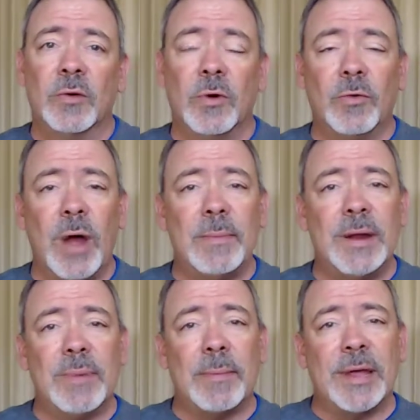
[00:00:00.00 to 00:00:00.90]
What do I
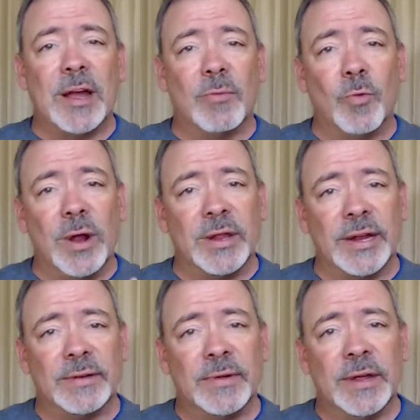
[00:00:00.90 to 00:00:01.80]
mean by become
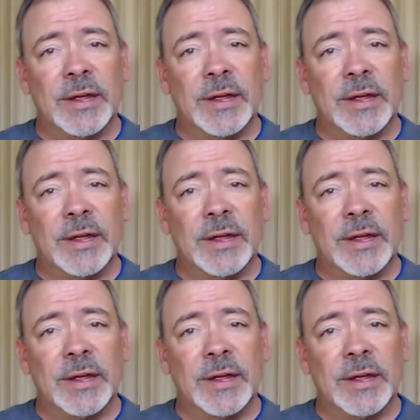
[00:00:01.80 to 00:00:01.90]
willing?